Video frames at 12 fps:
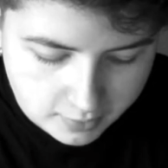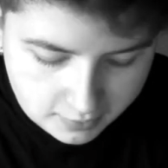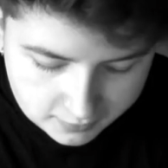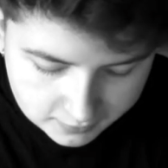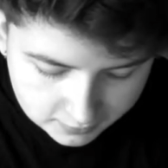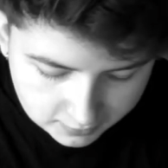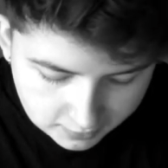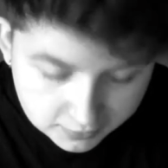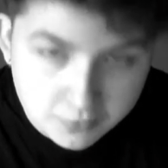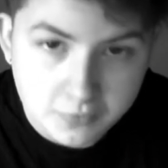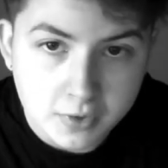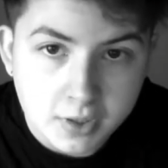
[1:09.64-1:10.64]
It's a
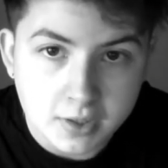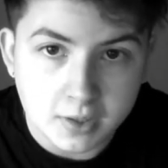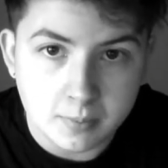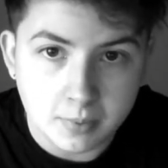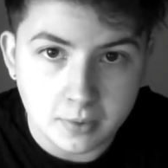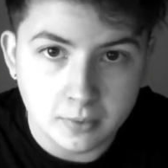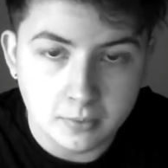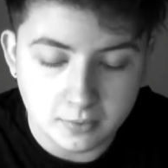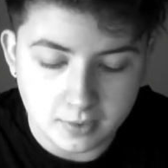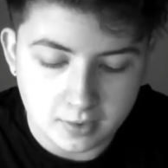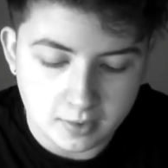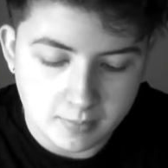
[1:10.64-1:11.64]
free deed poll
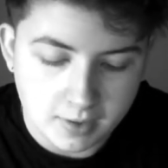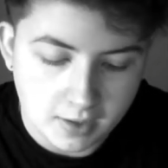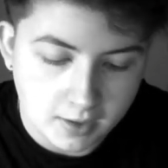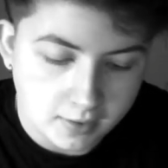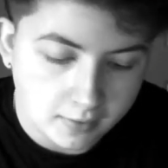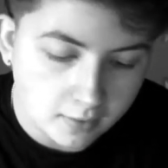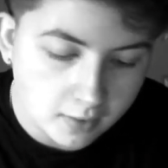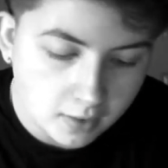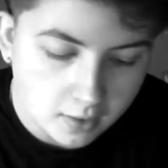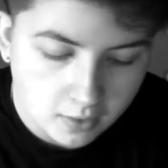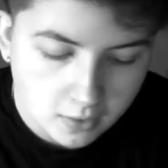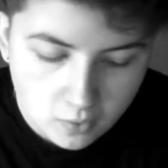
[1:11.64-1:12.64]
that I made
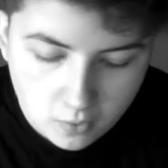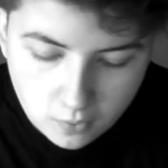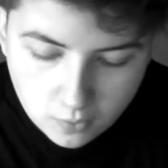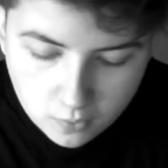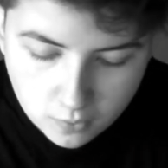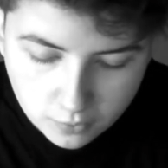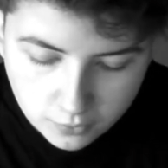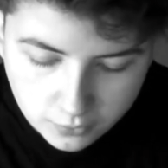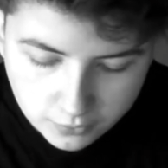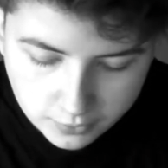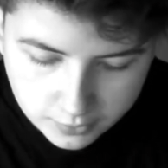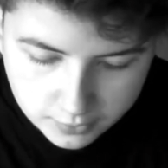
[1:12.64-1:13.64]
on,